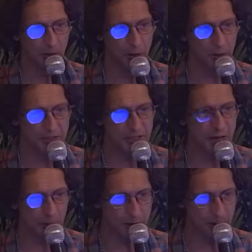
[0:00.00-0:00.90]
You can see
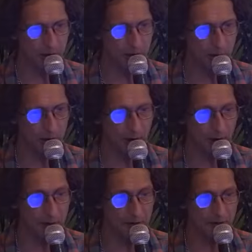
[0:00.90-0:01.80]
how superior
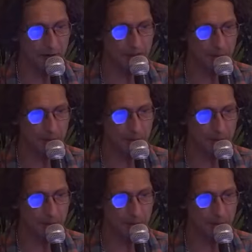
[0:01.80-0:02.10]
and advanced